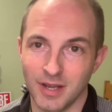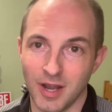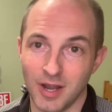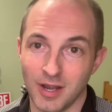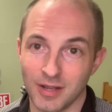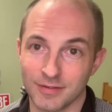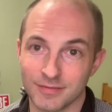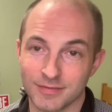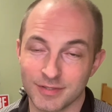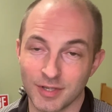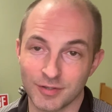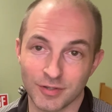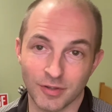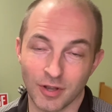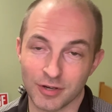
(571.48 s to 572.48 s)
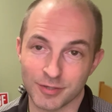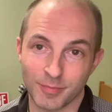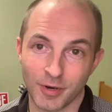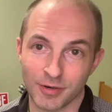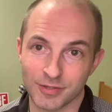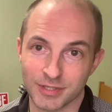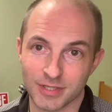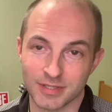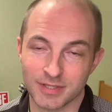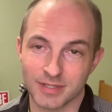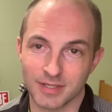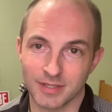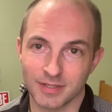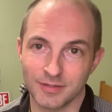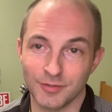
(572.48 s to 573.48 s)
on such a large purchase.
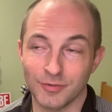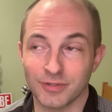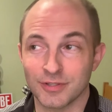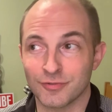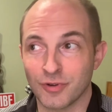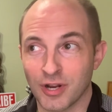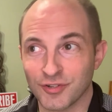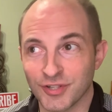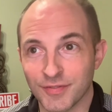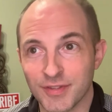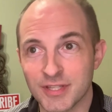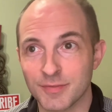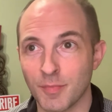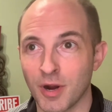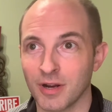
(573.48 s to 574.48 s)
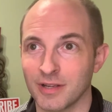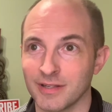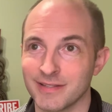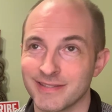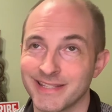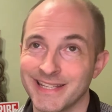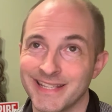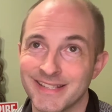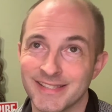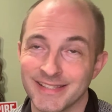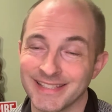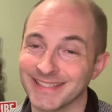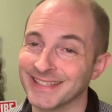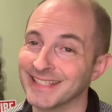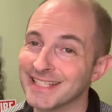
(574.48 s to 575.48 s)
New construction in this market is
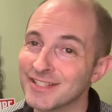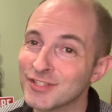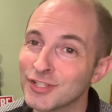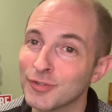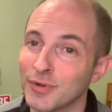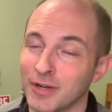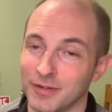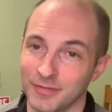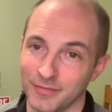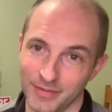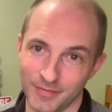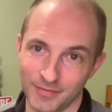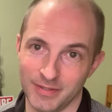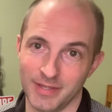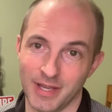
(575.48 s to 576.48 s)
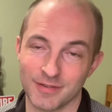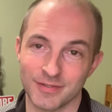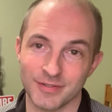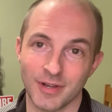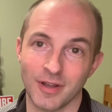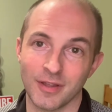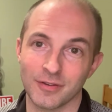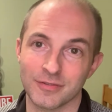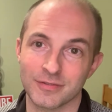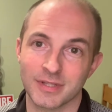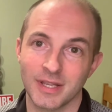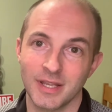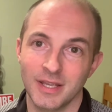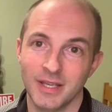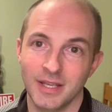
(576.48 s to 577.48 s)
easily at least
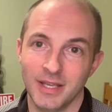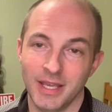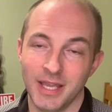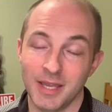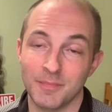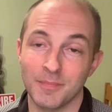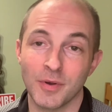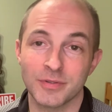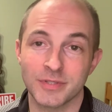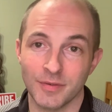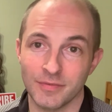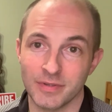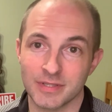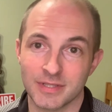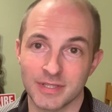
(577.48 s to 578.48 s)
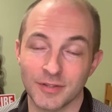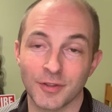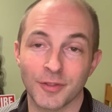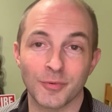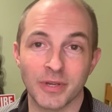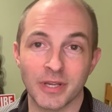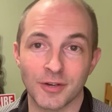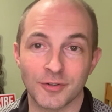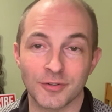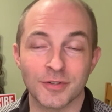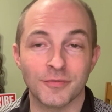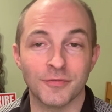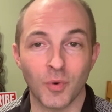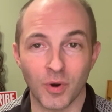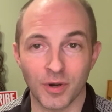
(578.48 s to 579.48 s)
$250,000, and most of it's in the $300,000 to
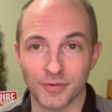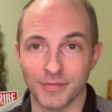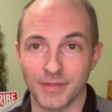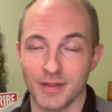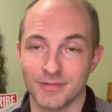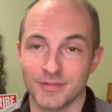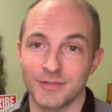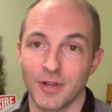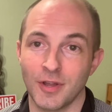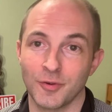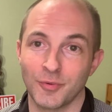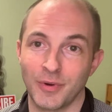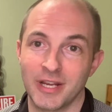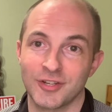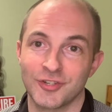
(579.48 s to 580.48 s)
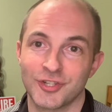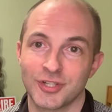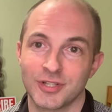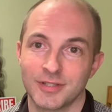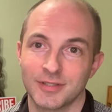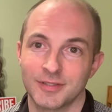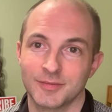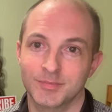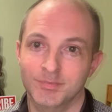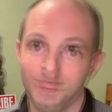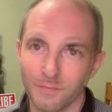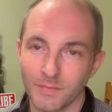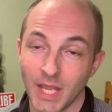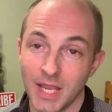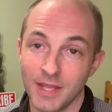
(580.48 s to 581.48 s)
$400,000 range.
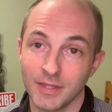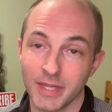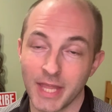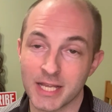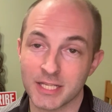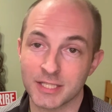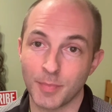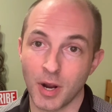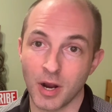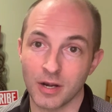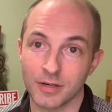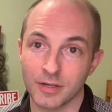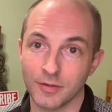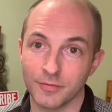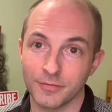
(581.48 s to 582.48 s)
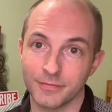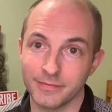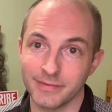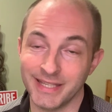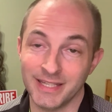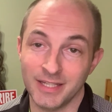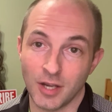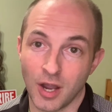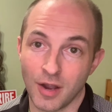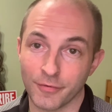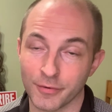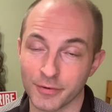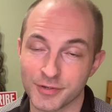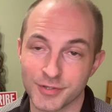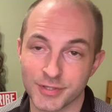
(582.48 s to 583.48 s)
And the last part of any
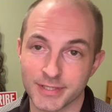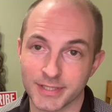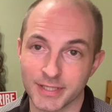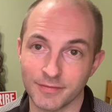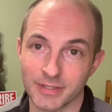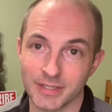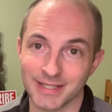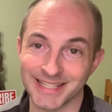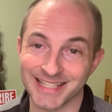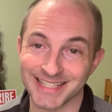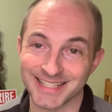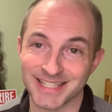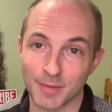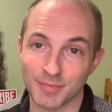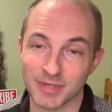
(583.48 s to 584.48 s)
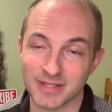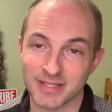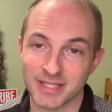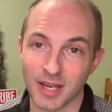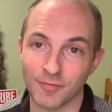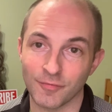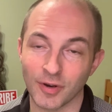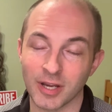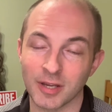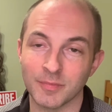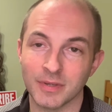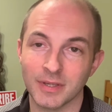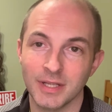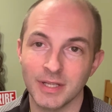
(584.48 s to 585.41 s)
offer is just giving an acceptance time frame,